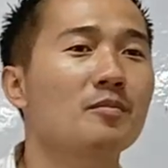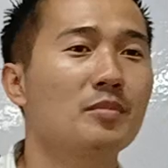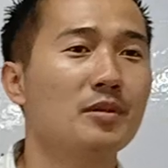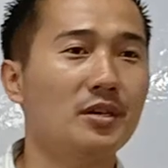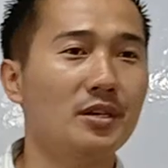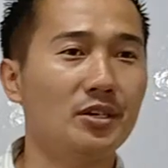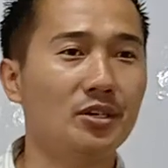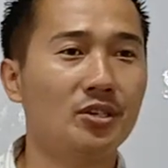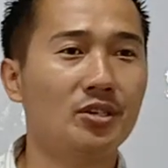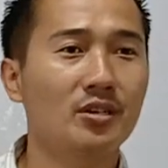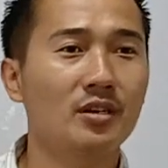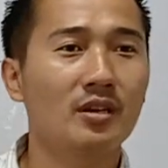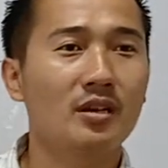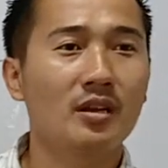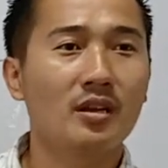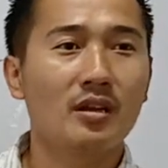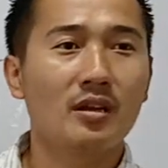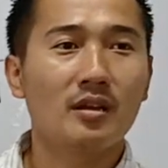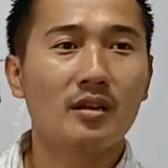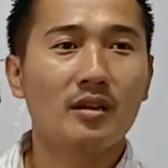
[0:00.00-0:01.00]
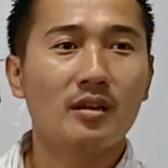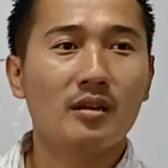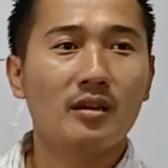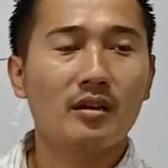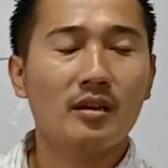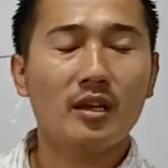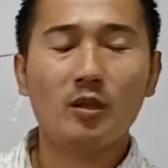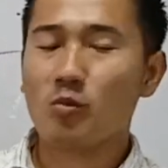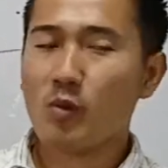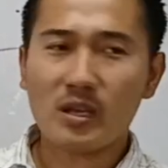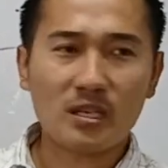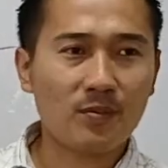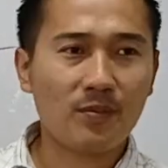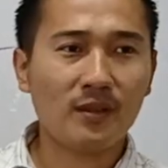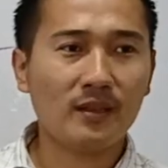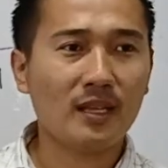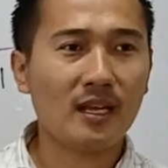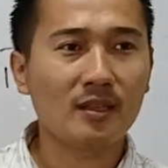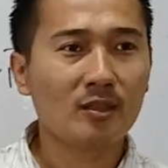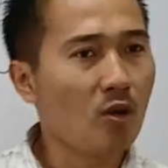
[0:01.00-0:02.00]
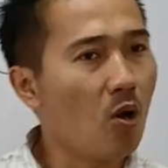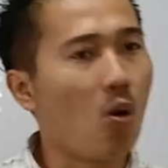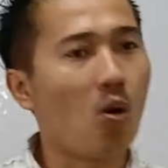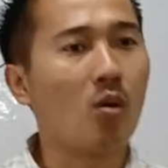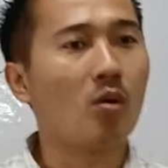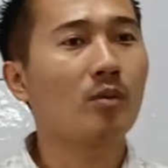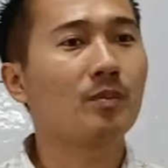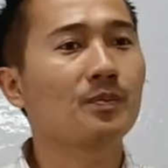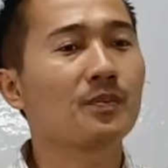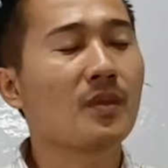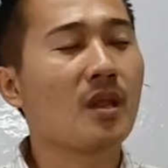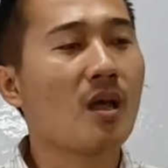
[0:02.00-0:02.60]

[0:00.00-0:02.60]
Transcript: Pradesh. It was felt that no.